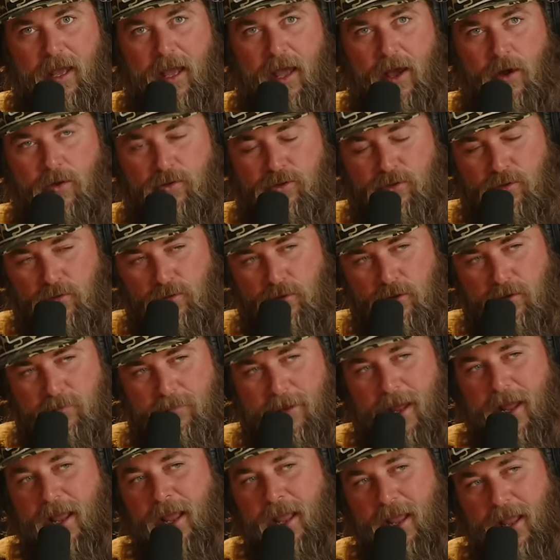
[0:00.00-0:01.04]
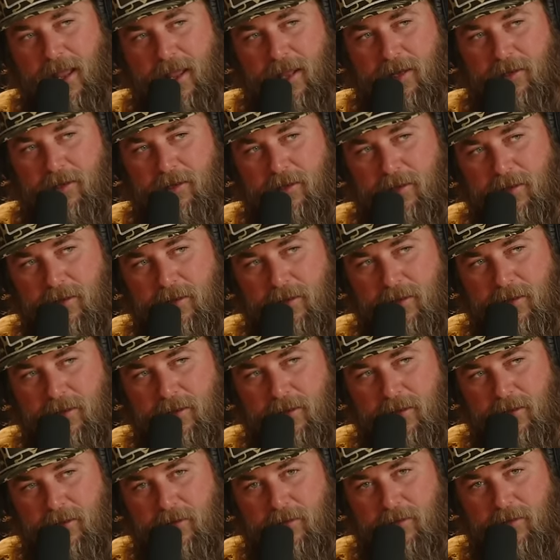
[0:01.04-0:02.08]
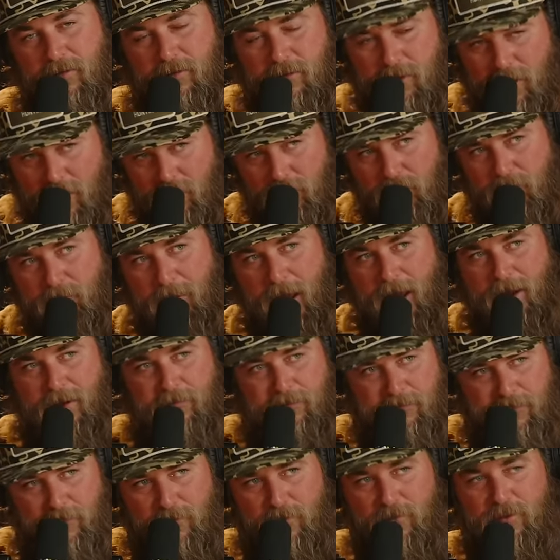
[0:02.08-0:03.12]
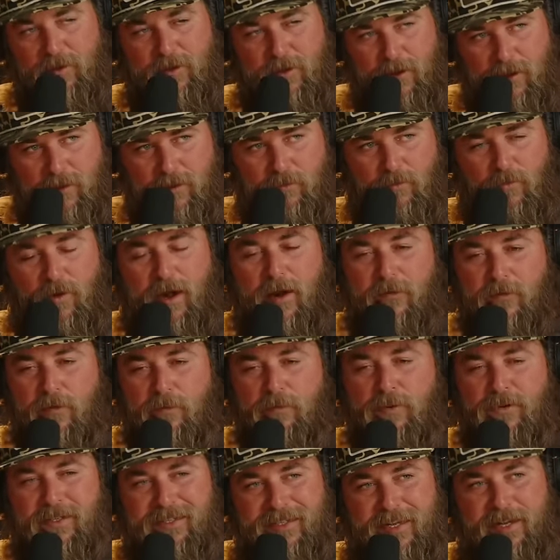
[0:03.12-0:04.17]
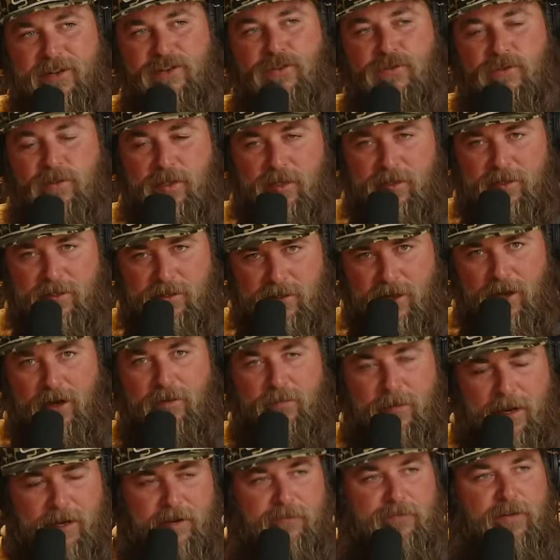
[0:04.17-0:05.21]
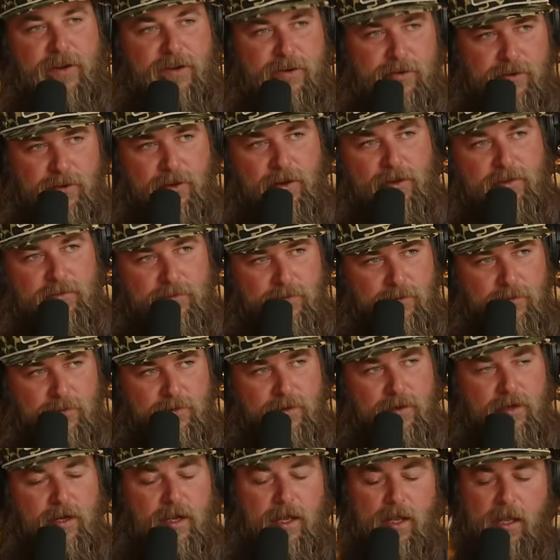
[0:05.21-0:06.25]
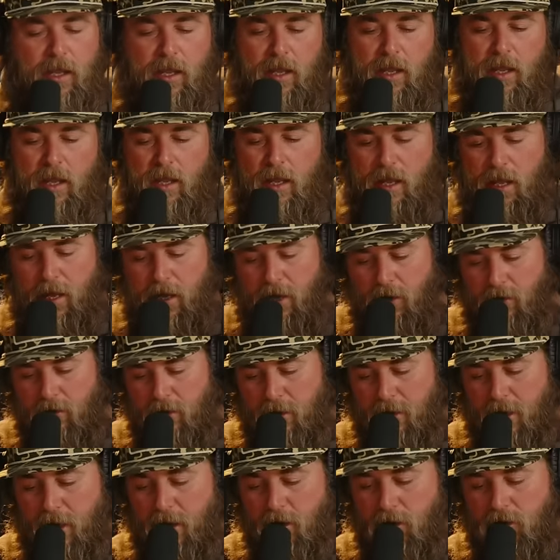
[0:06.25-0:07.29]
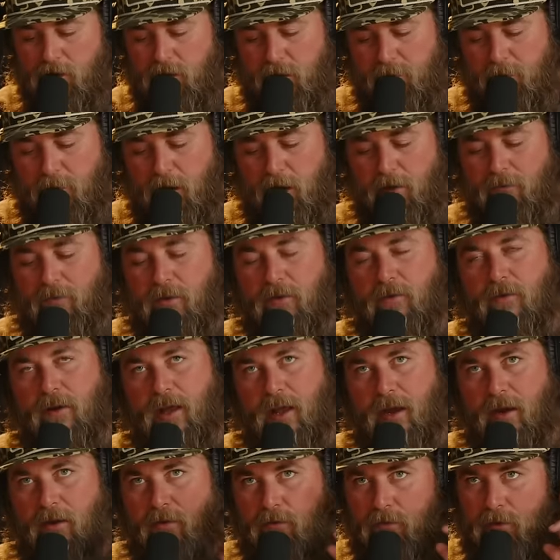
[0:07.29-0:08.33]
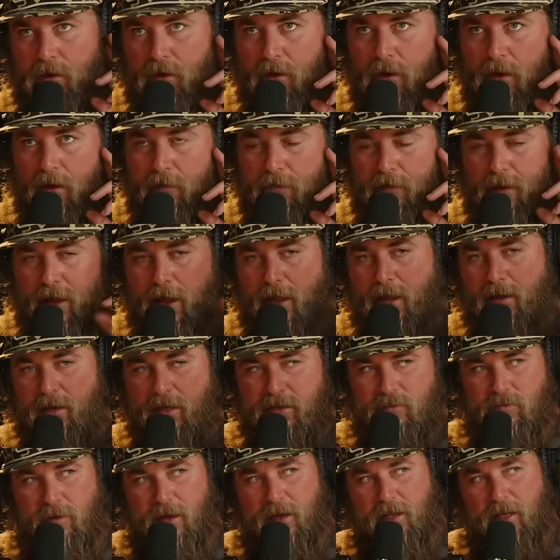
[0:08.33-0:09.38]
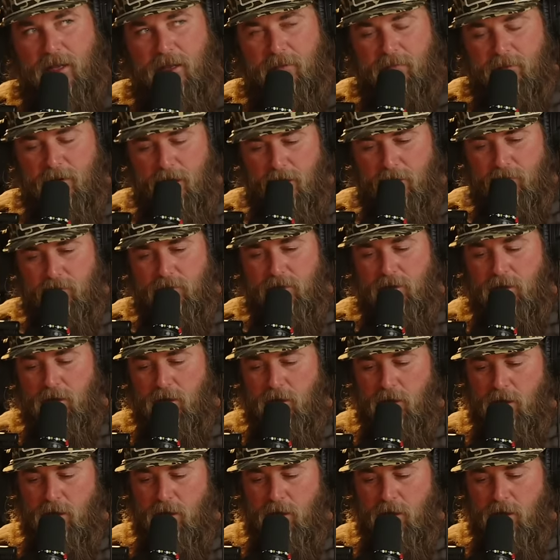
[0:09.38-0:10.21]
I'll torque my hand you know the back and forth and all whatever procedure the stock manufacturer calls for. And on the KRG Bravo, I don't recall offhand. That's why I keep notes.